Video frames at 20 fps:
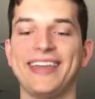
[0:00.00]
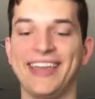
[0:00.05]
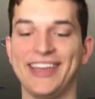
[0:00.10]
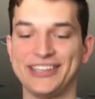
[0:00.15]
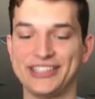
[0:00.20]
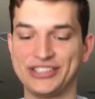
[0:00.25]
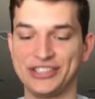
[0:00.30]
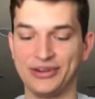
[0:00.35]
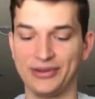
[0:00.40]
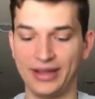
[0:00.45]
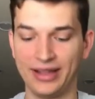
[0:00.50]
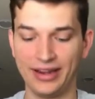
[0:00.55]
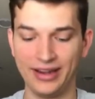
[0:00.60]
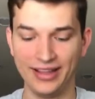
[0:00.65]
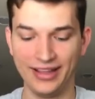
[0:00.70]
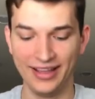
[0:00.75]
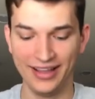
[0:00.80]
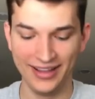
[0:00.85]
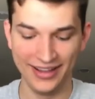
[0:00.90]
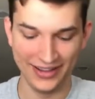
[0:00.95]
I can't show it.
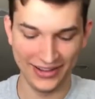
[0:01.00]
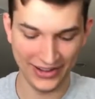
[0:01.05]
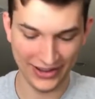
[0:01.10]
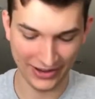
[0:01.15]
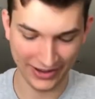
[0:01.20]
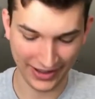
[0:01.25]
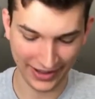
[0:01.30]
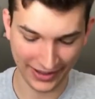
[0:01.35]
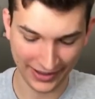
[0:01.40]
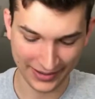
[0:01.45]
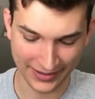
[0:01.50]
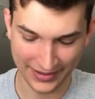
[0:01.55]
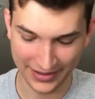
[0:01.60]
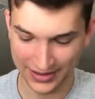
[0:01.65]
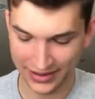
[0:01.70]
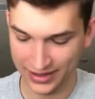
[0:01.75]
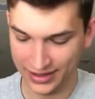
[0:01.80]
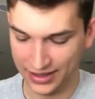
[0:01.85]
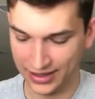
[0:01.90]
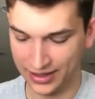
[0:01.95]
Okay.
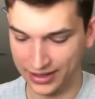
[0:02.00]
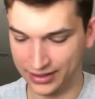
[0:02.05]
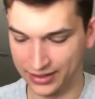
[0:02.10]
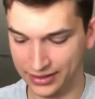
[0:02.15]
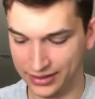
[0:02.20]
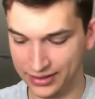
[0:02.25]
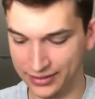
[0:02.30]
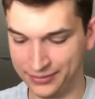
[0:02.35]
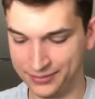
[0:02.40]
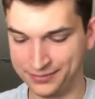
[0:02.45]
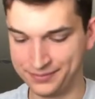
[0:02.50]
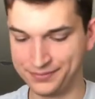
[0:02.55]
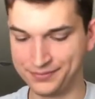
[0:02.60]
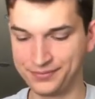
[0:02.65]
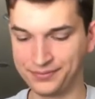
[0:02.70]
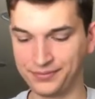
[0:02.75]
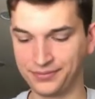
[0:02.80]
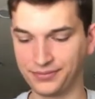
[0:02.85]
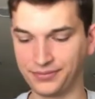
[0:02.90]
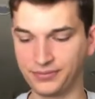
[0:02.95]

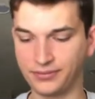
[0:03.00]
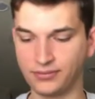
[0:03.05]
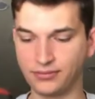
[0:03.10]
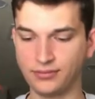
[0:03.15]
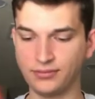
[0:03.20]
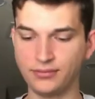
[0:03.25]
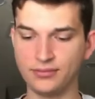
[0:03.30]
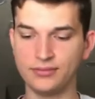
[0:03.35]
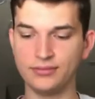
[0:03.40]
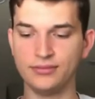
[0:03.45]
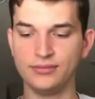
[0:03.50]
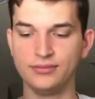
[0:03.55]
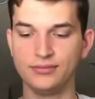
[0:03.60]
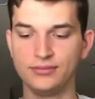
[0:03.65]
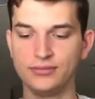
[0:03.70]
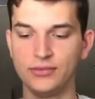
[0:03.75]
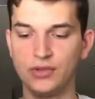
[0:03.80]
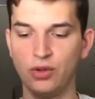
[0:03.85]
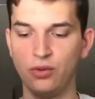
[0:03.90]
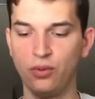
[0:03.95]
Um,
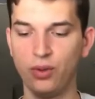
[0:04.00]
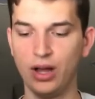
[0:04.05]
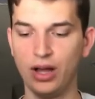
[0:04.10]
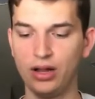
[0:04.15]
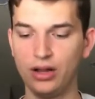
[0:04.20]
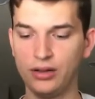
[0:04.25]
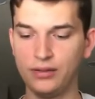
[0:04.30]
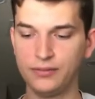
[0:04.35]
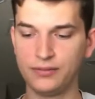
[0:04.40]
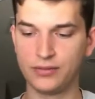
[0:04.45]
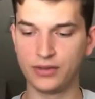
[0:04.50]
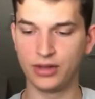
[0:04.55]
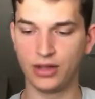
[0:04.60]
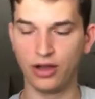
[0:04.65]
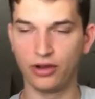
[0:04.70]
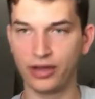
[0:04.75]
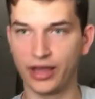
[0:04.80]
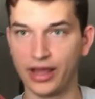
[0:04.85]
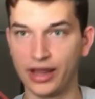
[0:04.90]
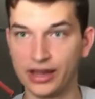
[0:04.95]
well,
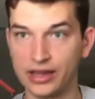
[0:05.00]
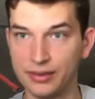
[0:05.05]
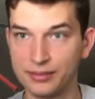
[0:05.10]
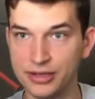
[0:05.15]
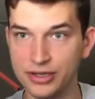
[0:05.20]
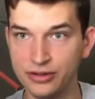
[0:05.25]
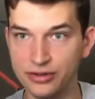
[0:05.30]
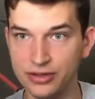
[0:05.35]
okay, let me